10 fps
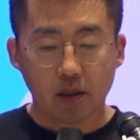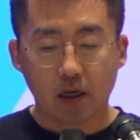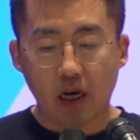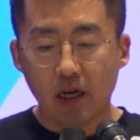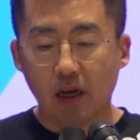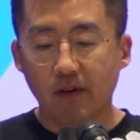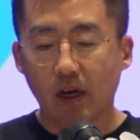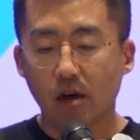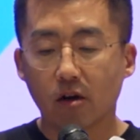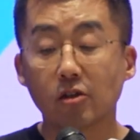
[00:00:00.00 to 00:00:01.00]
kind
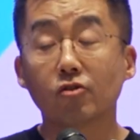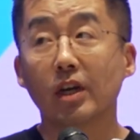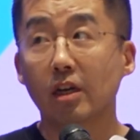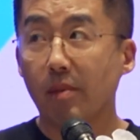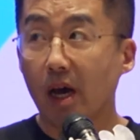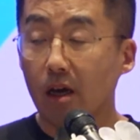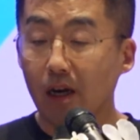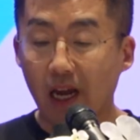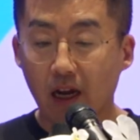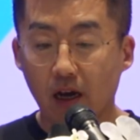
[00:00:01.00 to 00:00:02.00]
of constrained by a
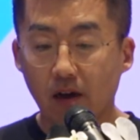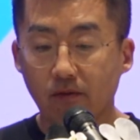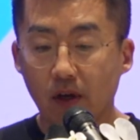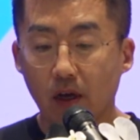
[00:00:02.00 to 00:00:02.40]
lack of